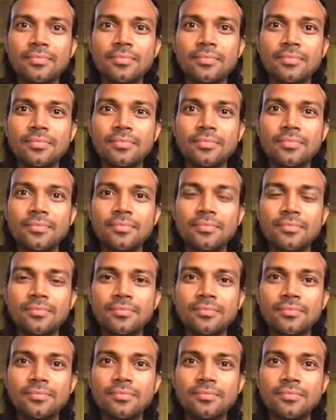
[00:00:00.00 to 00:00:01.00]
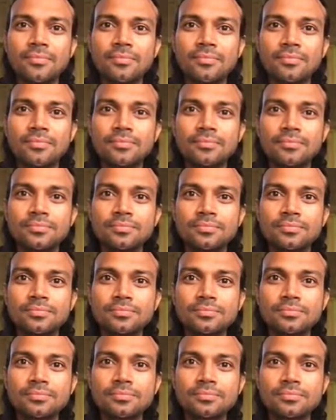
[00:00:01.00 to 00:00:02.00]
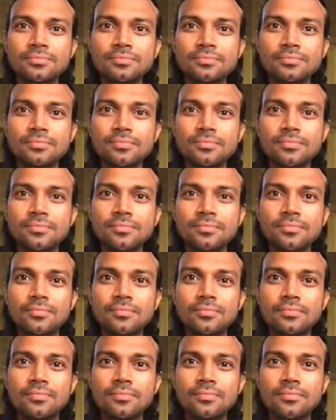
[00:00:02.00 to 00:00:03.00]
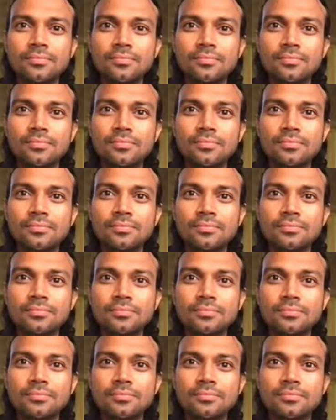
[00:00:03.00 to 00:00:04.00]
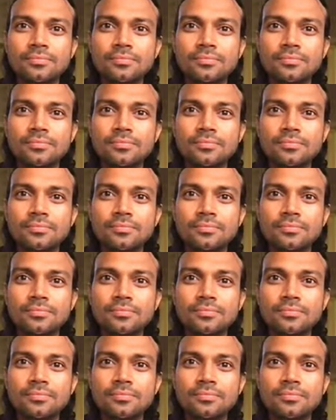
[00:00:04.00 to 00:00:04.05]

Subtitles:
[no speech]